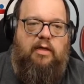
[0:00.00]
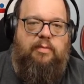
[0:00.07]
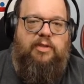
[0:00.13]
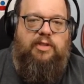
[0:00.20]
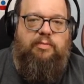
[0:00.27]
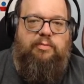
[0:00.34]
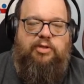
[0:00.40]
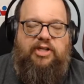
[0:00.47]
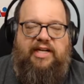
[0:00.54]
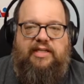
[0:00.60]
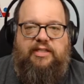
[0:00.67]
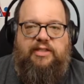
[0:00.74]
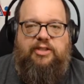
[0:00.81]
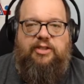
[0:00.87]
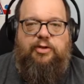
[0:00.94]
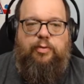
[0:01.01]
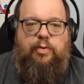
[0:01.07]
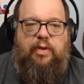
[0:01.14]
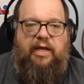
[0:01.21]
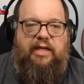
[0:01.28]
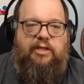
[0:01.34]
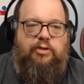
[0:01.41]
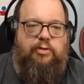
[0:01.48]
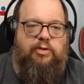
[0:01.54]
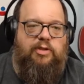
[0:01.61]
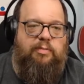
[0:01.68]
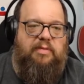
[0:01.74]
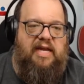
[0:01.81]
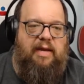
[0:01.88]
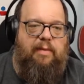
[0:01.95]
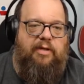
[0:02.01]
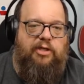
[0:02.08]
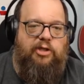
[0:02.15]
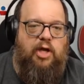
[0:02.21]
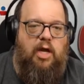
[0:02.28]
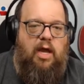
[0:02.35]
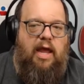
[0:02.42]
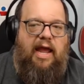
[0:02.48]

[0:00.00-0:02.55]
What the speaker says: some chance to do some damage.